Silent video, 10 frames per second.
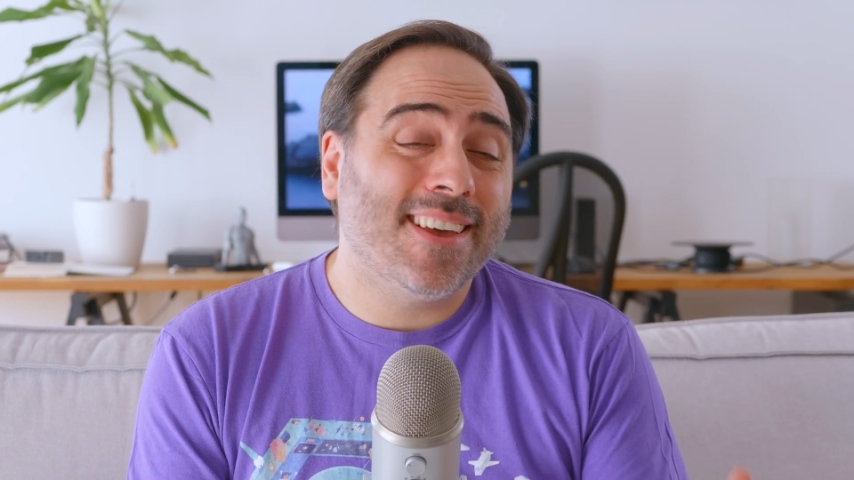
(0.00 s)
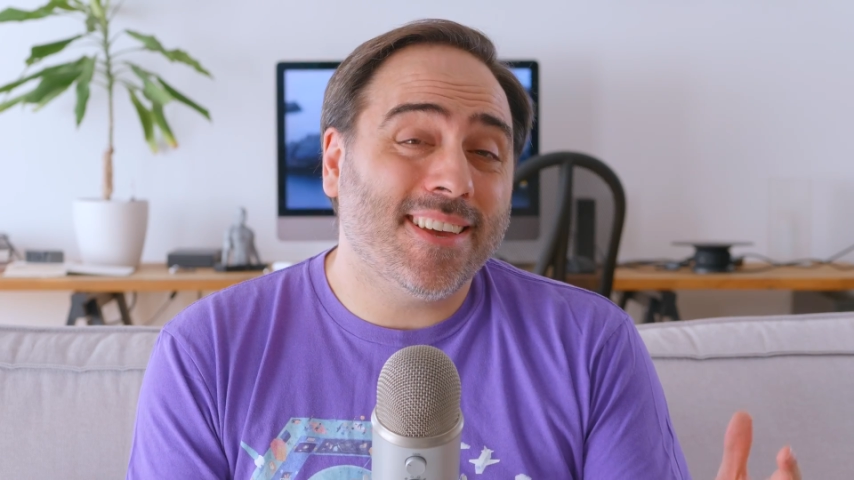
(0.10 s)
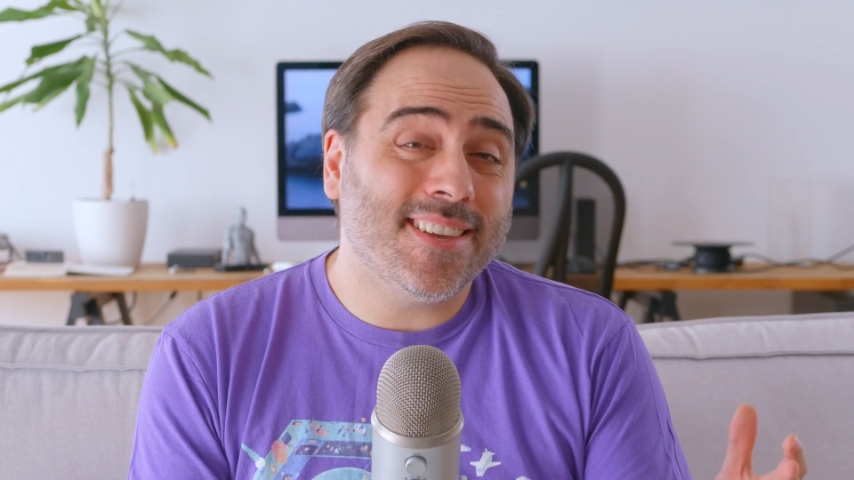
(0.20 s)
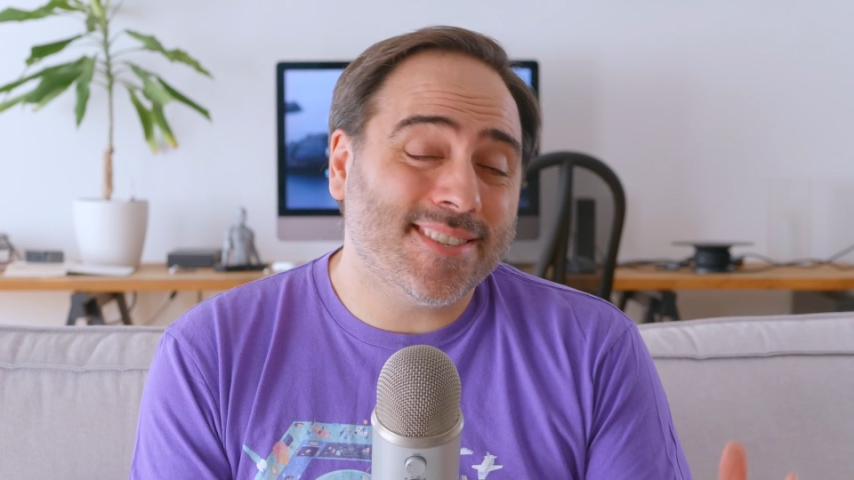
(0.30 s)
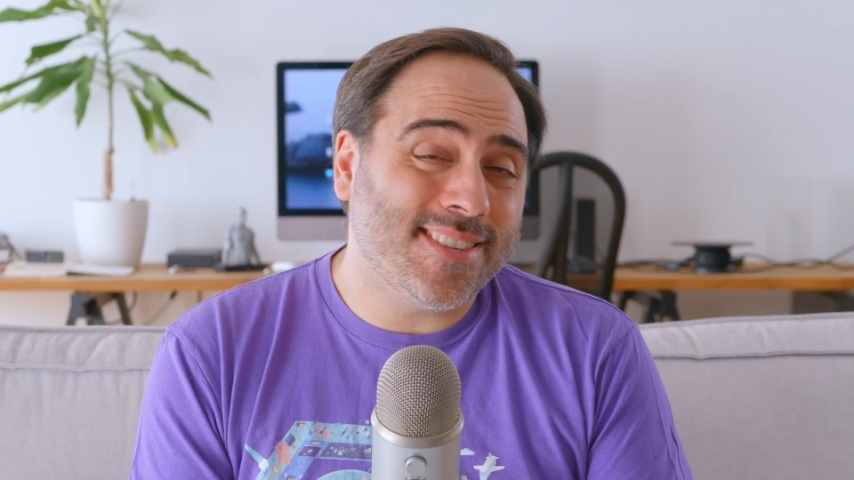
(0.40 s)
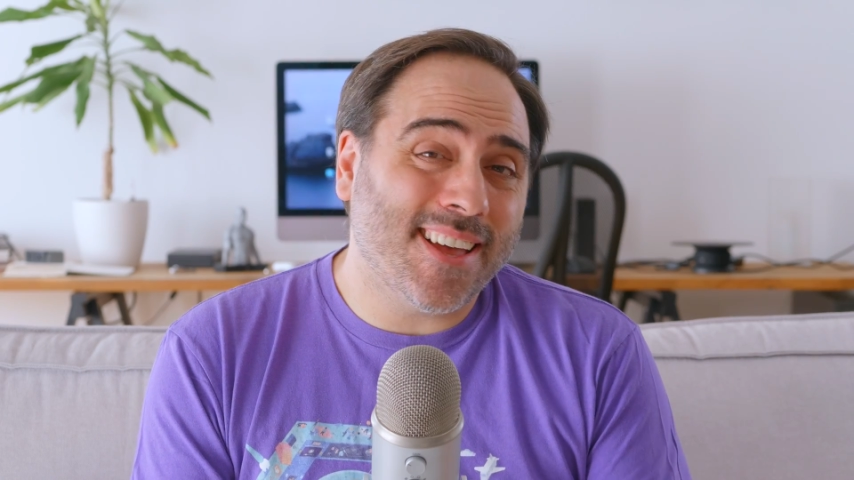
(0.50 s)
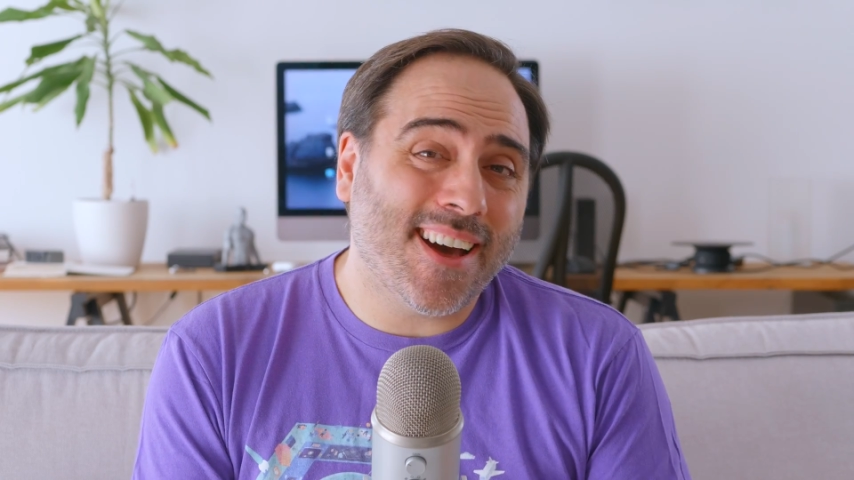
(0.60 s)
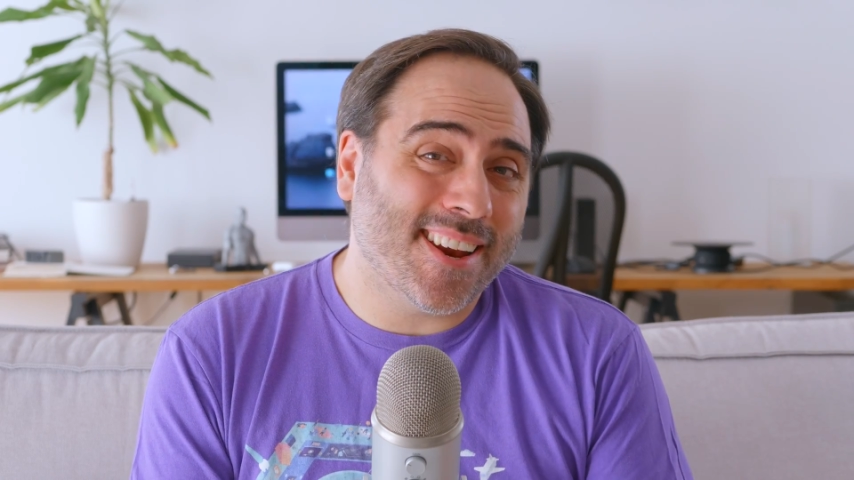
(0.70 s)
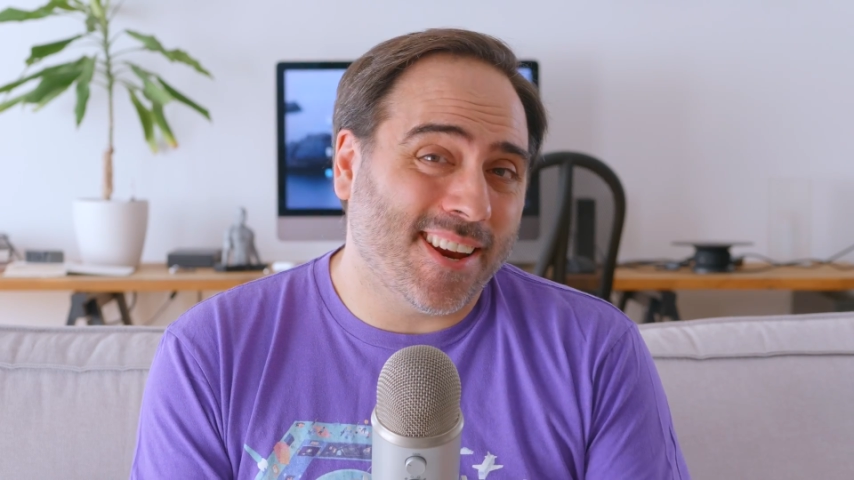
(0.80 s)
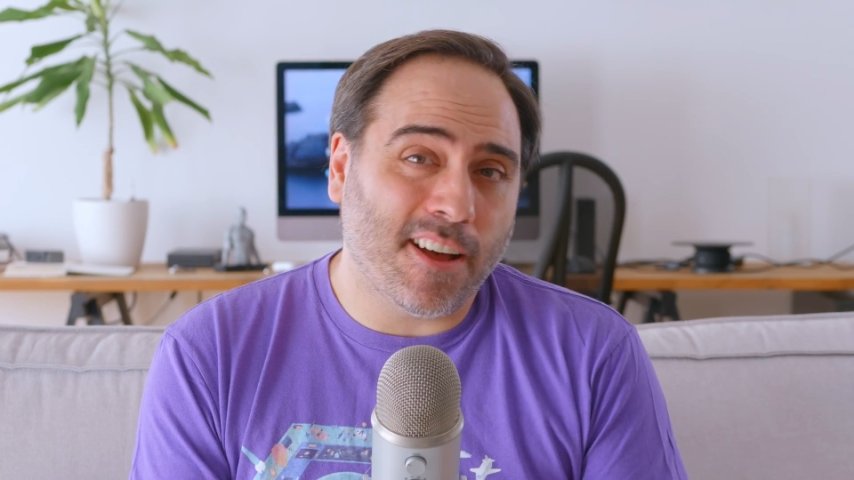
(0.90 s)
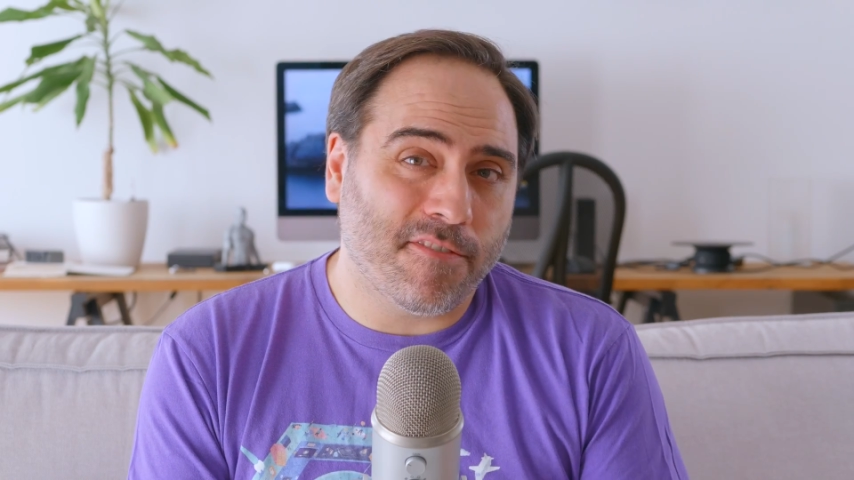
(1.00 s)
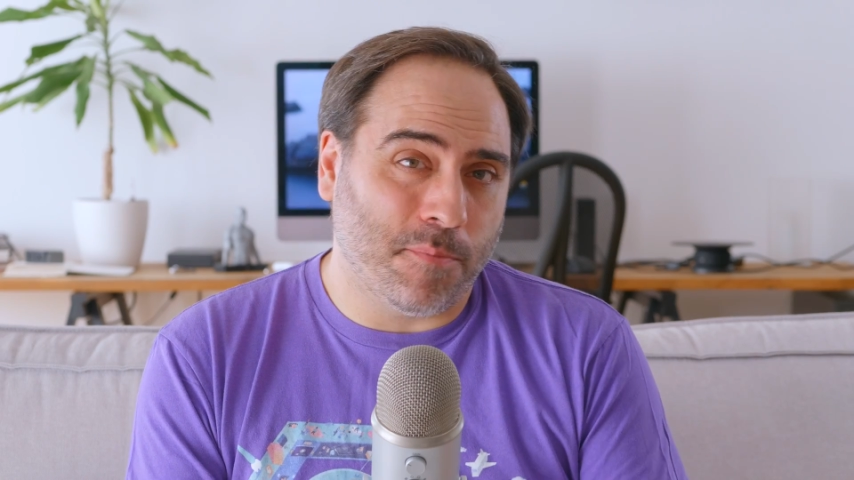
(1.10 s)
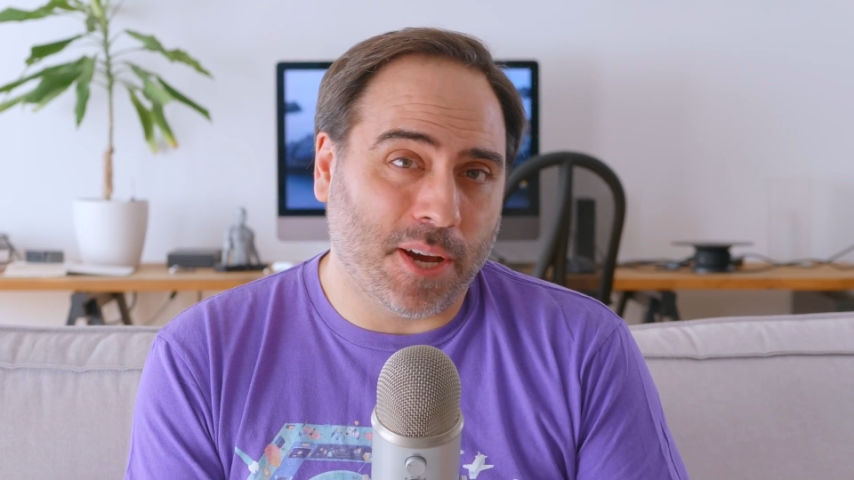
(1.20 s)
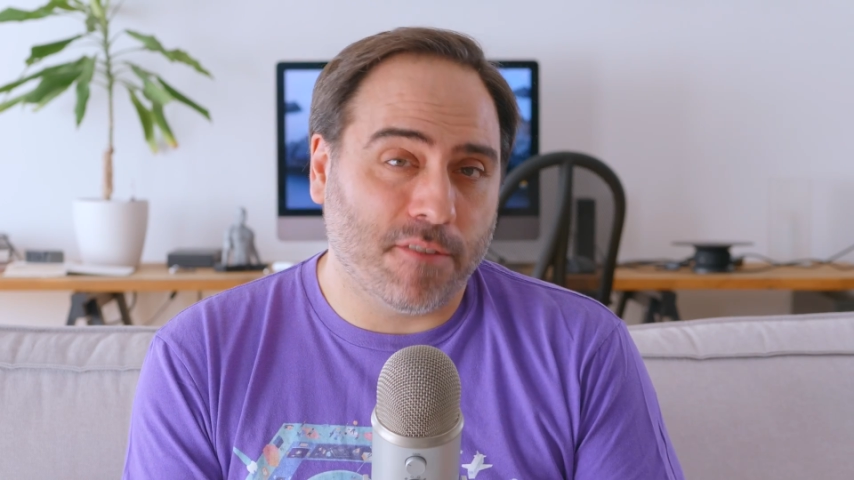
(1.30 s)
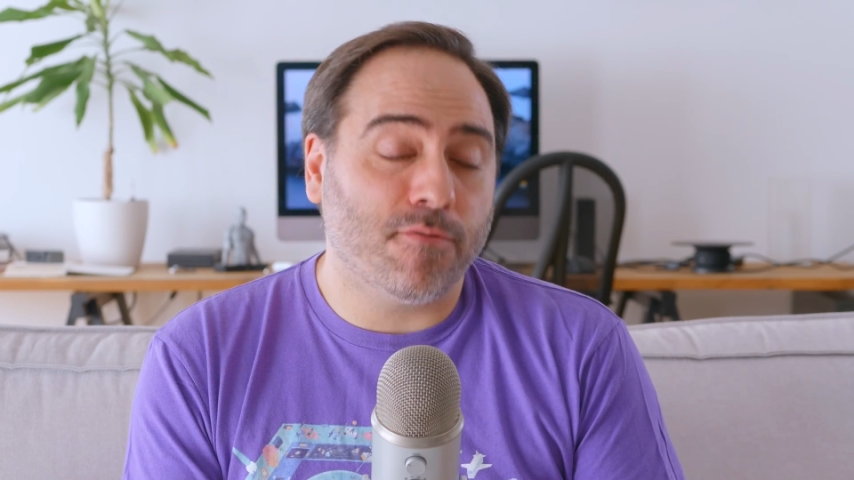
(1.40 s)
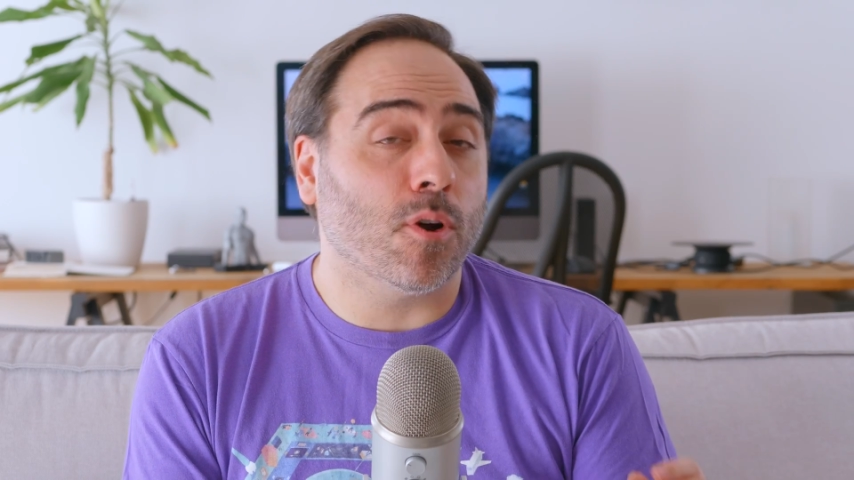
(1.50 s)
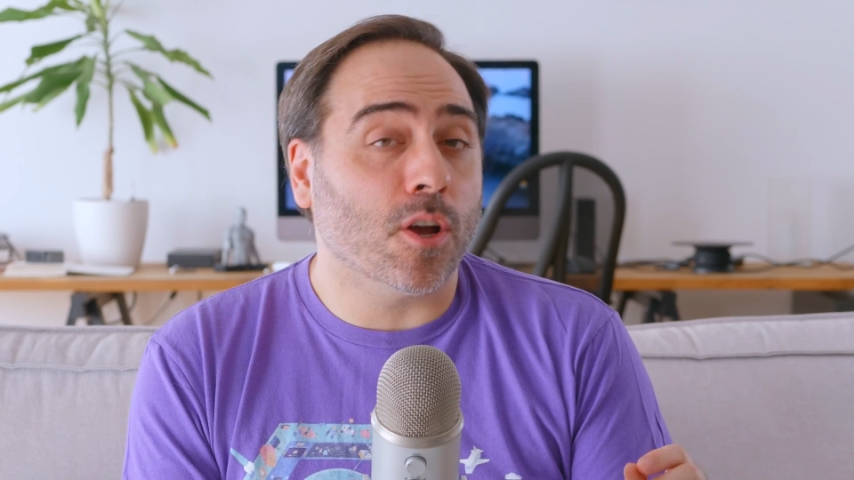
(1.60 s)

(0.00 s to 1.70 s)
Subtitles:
is not enough money for